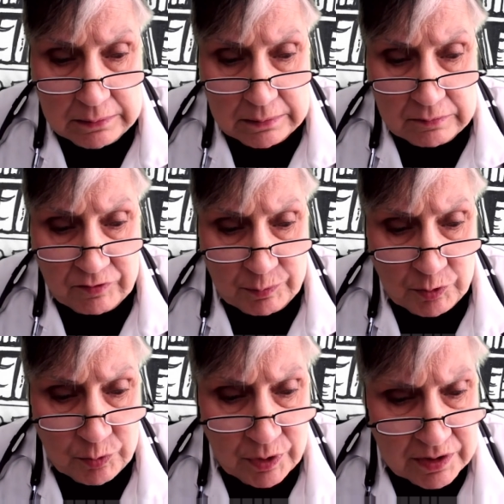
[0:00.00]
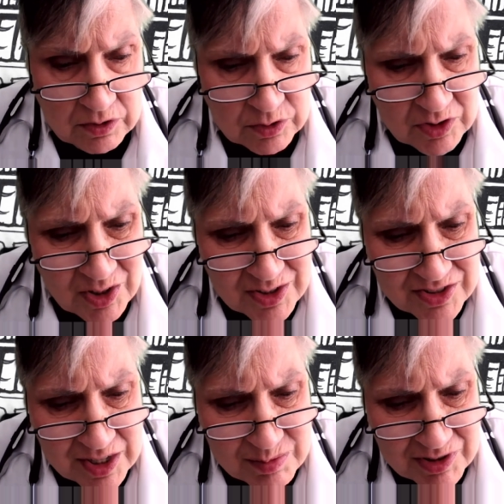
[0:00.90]
From the way your dog
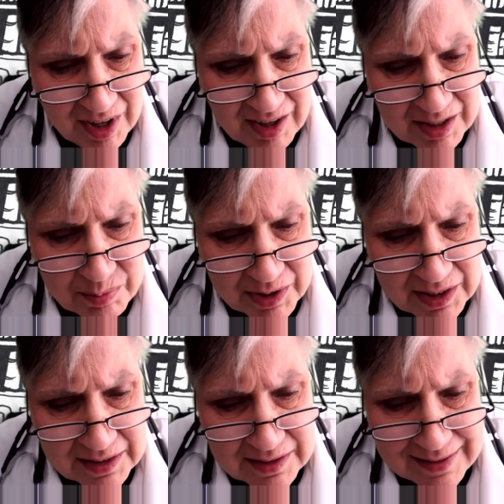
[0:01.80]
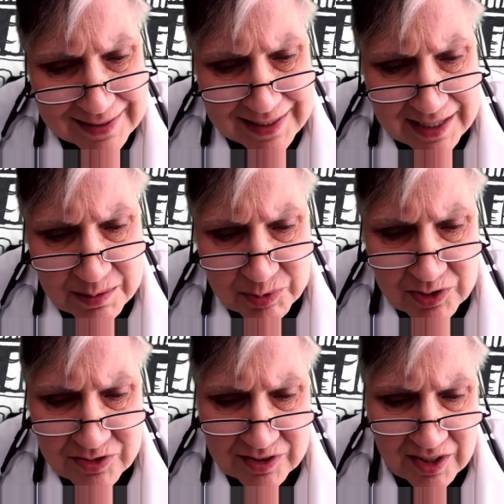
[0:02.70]
seems to hide behind
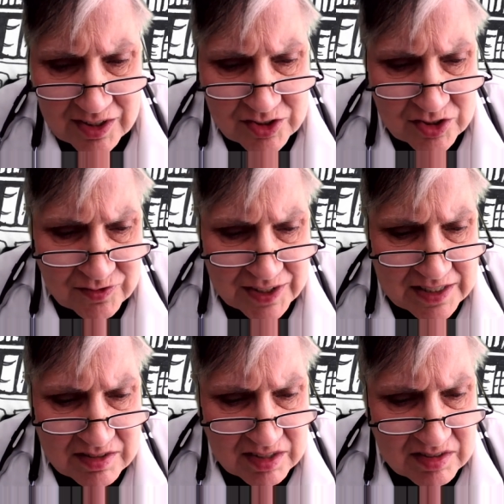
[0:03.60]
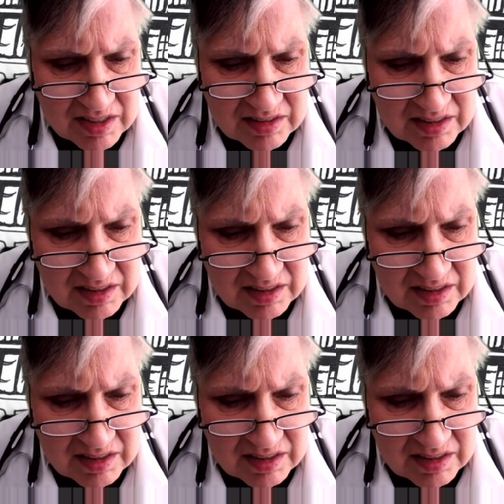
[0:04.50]
tables, large vases, and